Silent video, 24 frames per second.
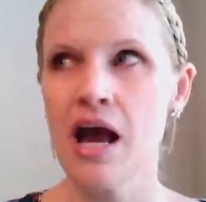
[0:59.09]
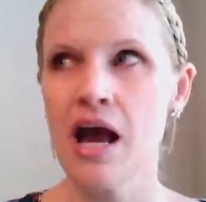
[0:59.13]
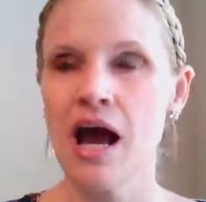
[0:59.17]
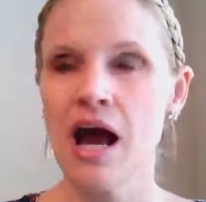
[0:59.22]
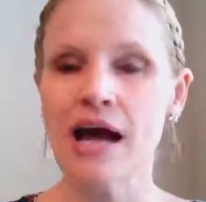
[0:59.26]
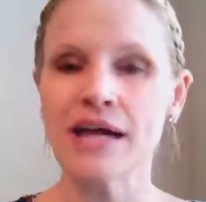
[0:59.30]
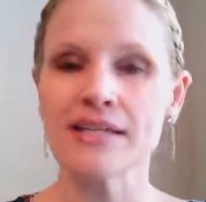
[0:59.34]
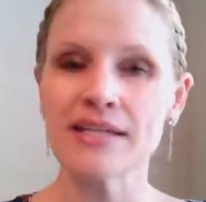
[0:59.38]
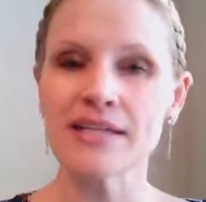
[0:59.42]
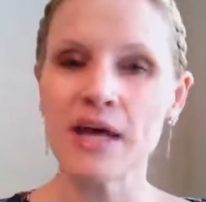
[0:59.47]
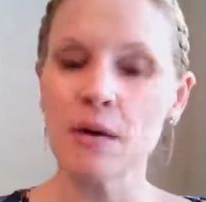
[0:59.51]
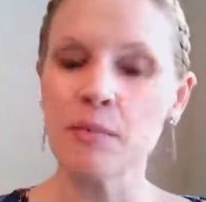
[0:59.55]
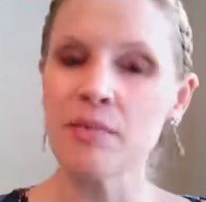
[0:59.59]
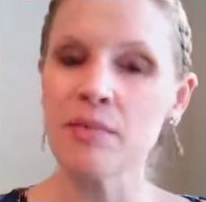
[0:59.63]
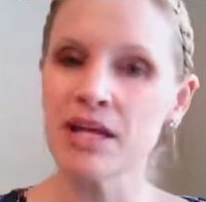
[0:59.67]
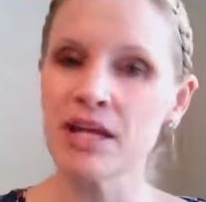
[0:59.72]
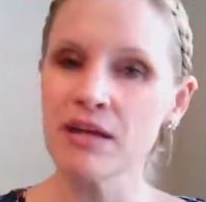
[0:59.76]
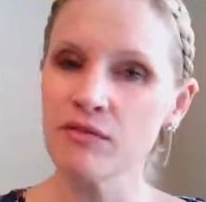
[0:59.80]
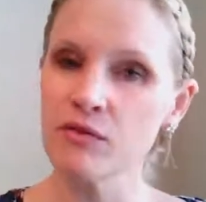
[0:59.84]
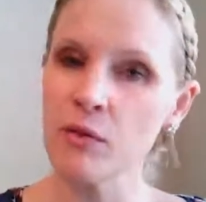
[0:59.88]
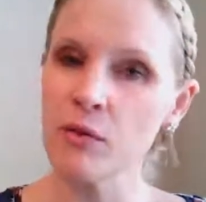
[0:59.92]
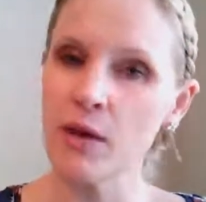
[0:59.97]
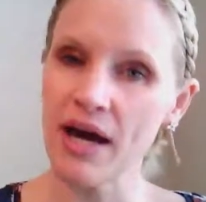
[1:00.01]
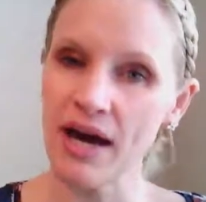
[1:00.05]
I doubt many of
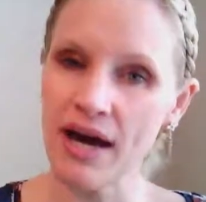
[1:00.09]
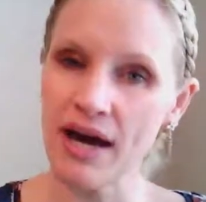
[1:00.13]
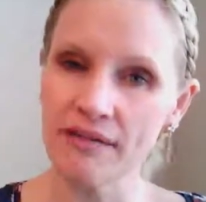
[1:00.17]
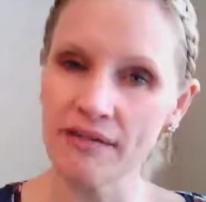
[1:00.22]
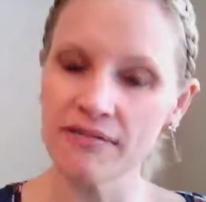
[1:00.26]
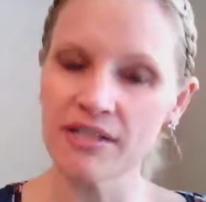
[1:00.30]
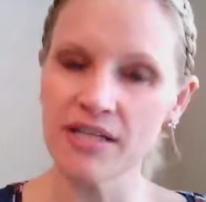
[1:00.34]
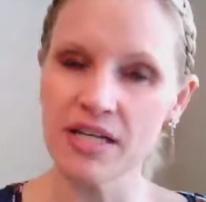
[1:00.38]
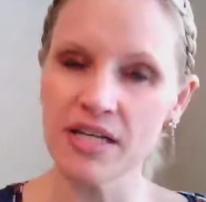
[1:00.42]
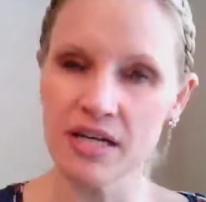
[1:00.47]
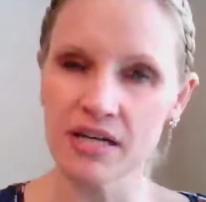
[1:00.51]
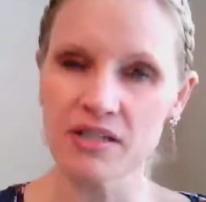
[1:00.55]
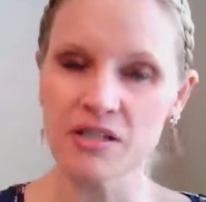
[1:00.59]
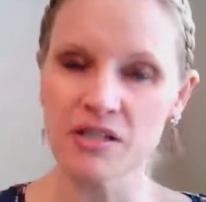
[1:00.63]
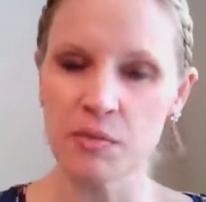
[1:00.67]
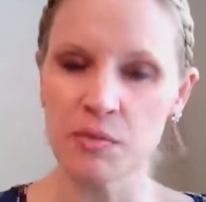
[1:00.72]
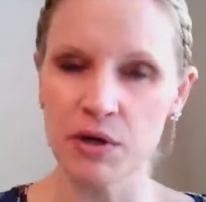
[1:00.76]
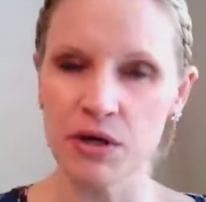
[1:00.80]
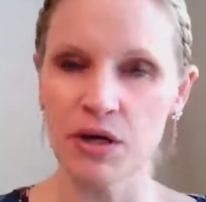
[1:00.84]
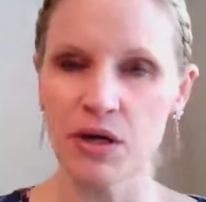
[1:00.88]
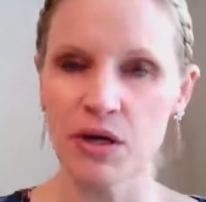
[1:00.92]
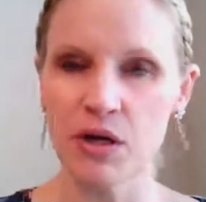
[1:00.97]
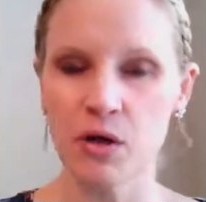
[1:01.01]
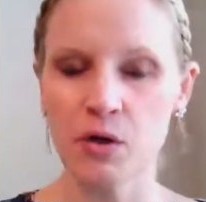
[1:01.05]
you have the textbook
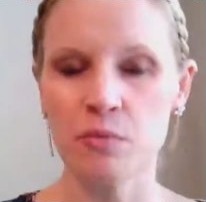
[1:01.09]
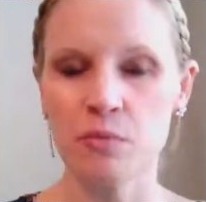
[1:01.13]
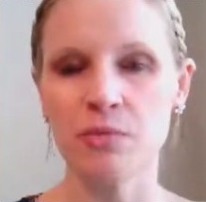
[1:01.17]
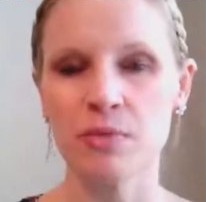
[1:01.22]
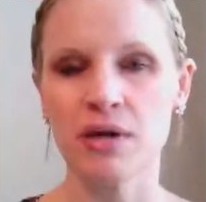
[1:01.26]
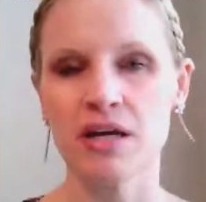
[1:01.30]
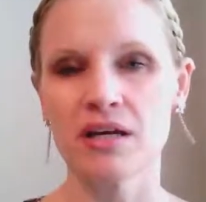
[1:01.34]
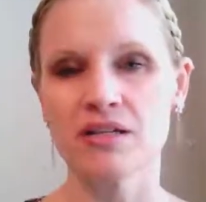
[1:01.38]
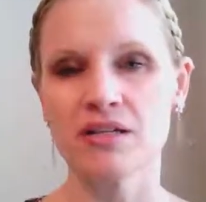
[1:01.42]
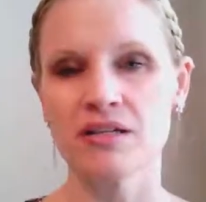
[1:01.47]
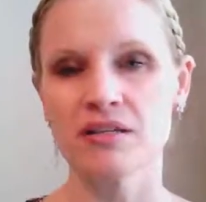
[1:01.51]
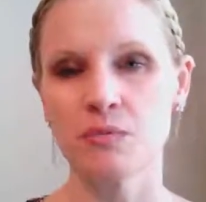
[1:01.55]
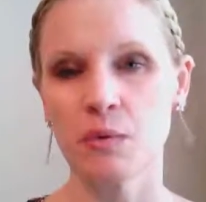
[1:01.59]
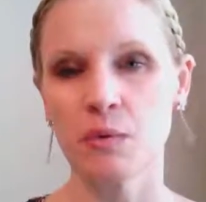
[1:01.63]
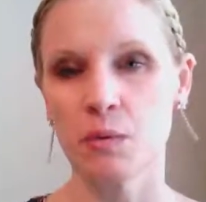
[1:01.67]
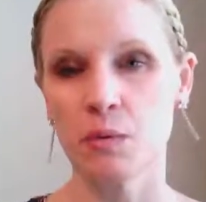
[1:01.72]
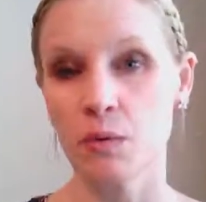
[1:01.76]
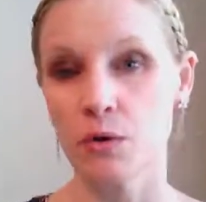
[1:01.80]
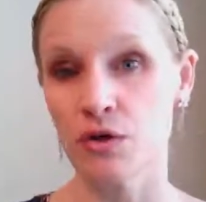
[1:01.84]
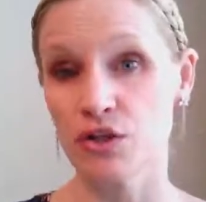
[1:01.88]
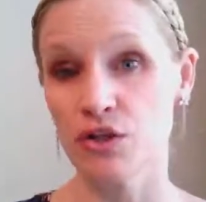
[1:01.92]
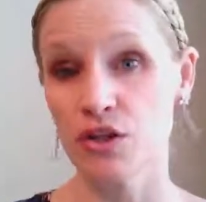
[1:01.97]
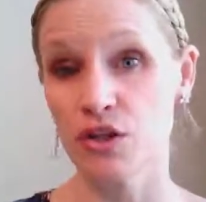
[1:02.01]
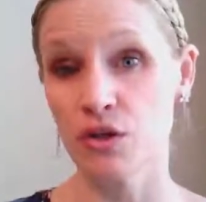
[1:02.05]
at home because we
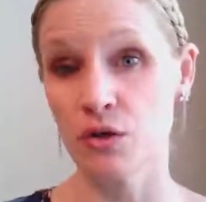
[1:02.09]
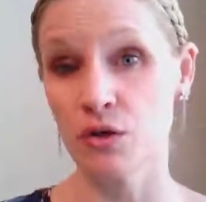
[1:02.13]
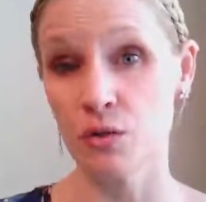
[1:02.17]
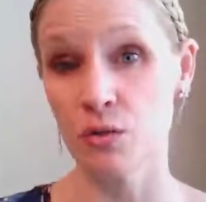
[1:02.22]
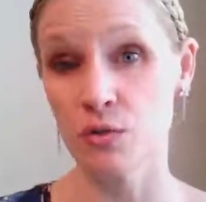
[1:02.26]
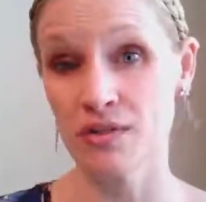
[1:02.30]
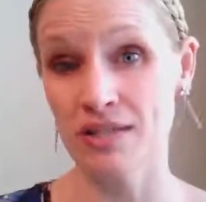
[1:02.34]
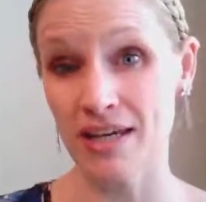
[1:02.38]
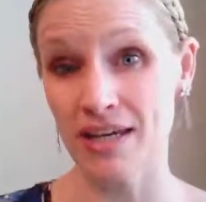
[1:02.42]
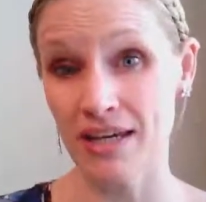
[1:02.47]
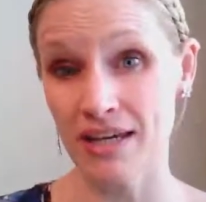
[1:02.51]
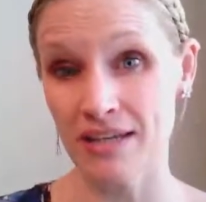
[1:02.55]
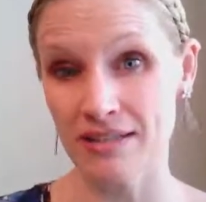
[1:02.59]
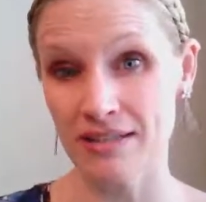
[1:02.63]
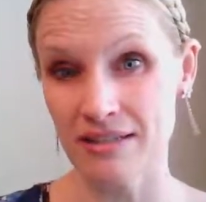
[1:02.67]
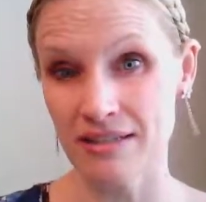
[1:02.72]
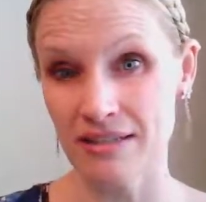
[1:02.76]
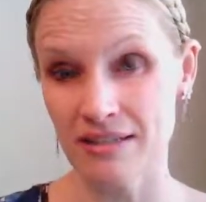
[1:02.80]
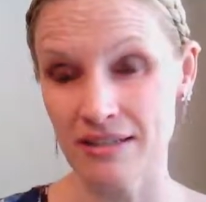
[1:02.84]
weren't using it